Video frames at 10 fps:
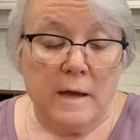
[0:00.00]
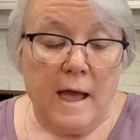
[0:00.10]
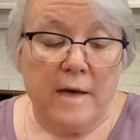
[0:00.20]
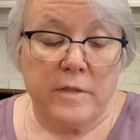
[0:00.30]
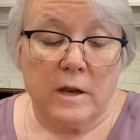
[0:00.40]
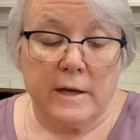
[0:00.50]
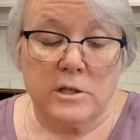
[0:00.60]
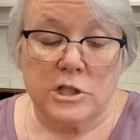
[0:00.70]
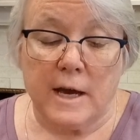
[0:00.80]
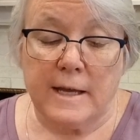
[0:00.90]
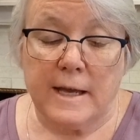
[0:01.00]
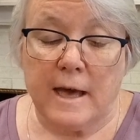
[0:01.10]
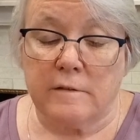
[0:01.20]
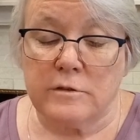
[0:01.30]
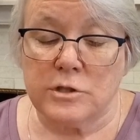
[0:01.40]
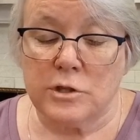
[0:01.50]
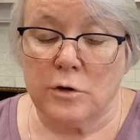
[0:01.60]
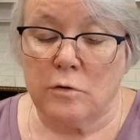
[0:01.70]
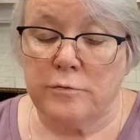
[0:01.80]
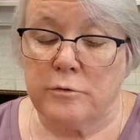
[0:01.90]
and the light shining out of the
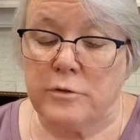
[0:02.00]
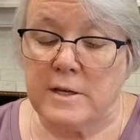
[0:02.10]
stove through the